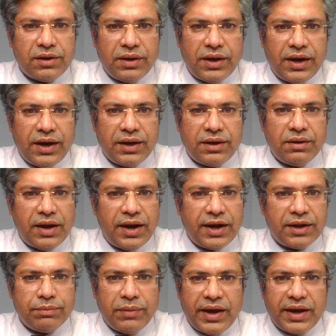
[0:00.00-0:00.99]

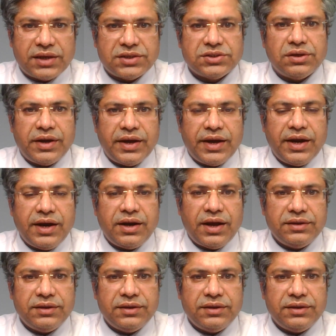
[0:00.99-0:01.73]
at max, right?